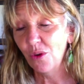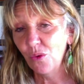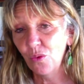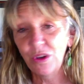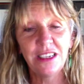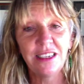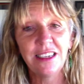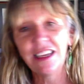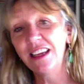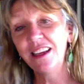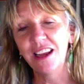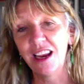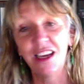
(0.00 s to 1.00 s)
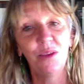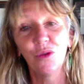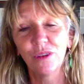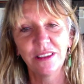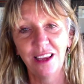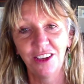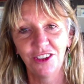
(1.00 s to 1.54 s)
We didn't need any more
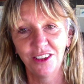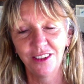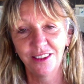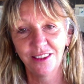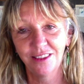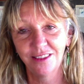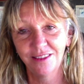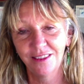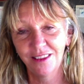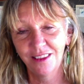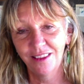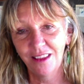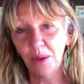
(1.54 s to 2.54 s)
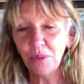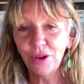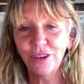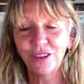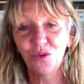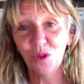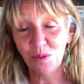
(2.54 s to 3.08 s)
sessions. That
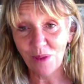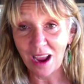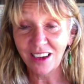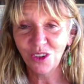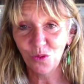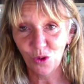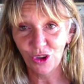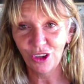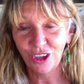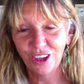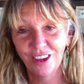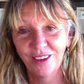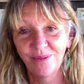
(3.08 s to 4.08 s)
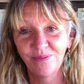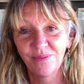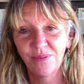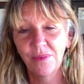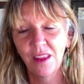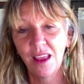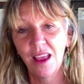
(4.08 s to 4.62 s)
person went back to work
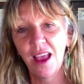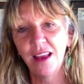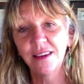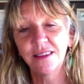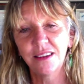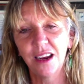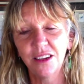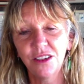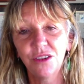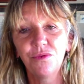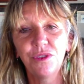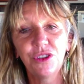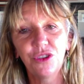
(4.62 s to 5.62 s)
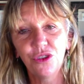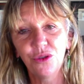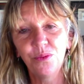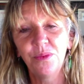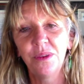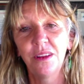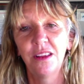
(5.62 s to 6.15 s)
and started to
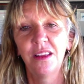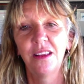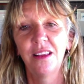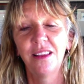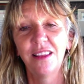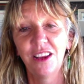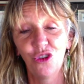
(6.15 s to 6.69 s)
resume their